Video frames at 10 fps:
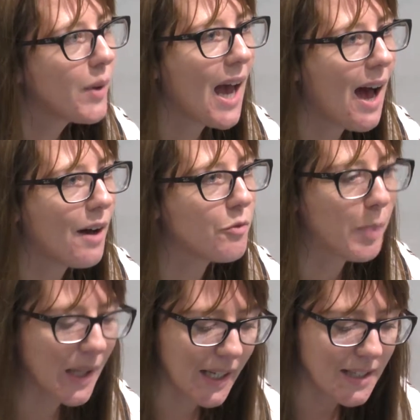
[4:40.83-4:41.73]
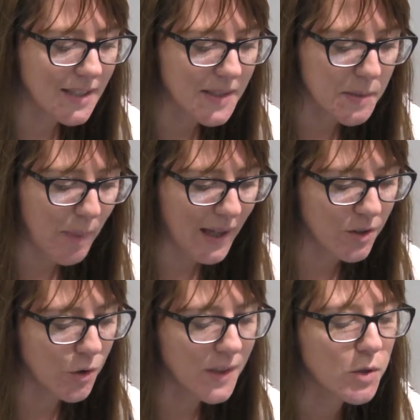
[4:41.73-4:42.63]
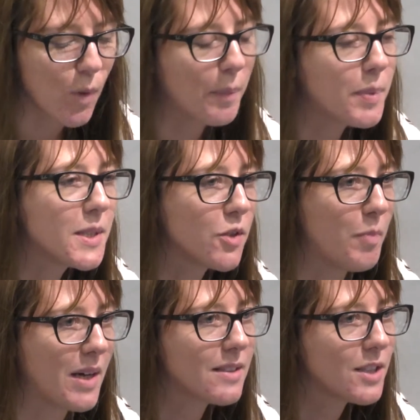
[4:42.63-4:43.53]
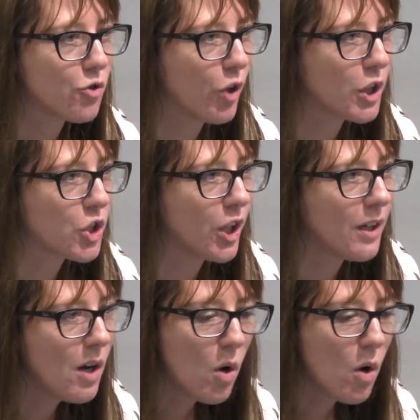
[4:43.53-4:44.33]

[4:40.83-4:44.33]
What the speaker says: we have billions to spend on these weapons of mass destruction,